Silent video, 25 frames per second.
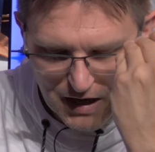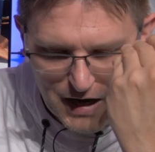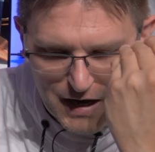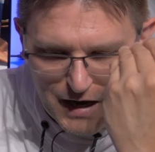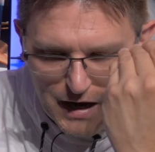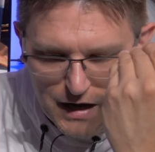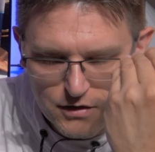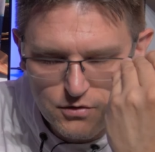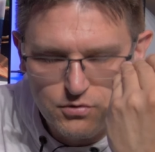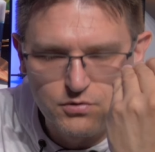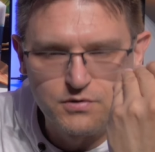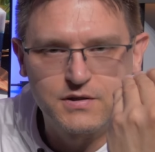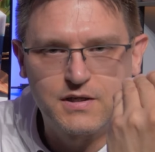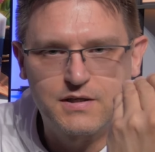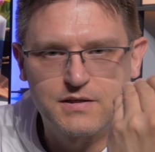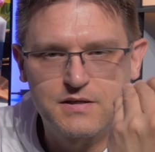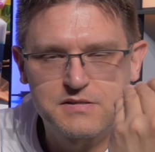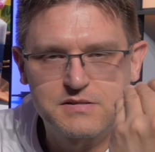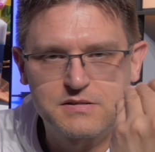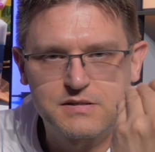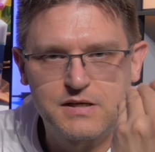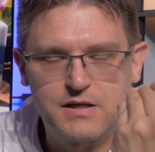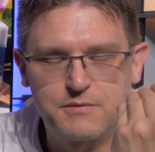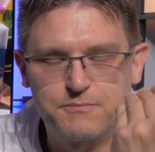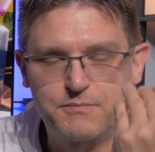I couldn't
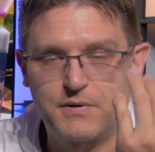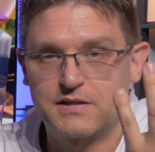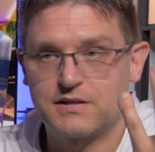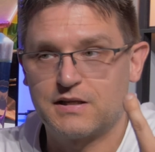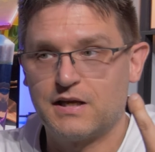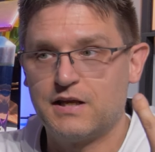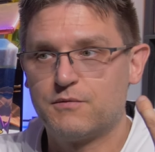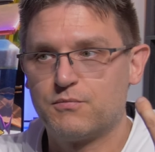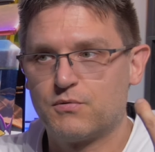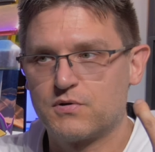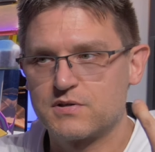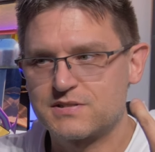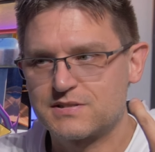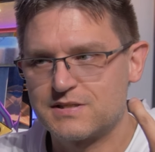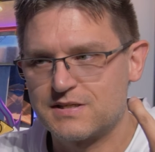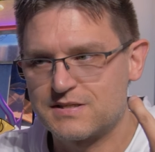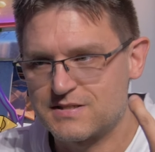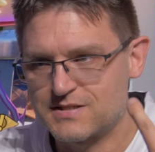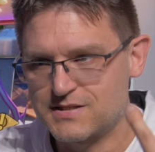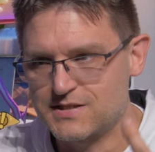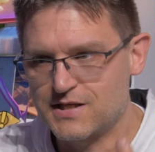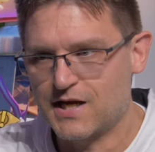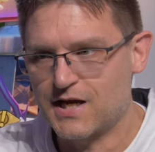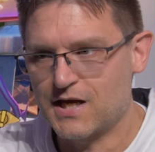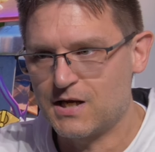understand. But it was the
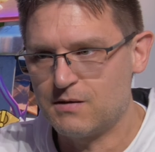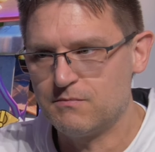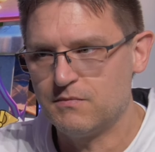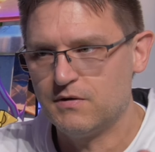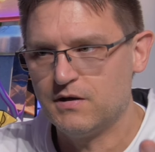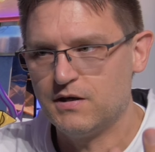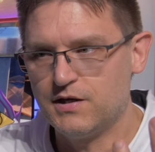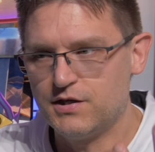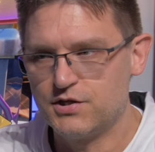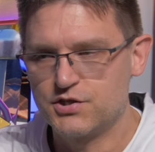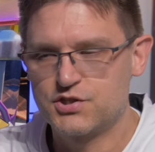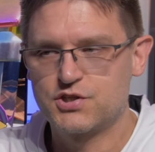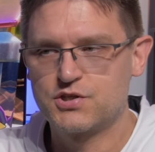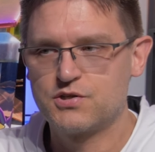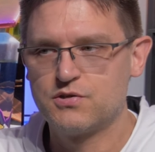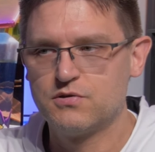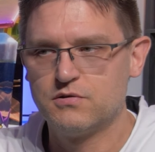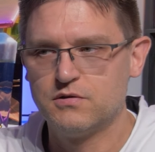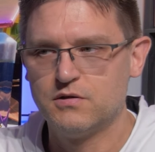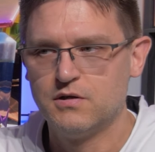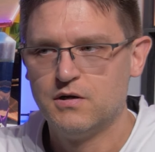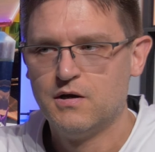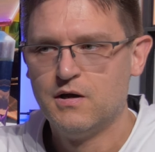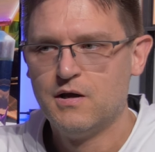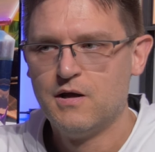same
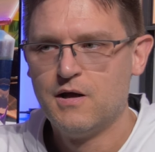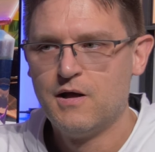issue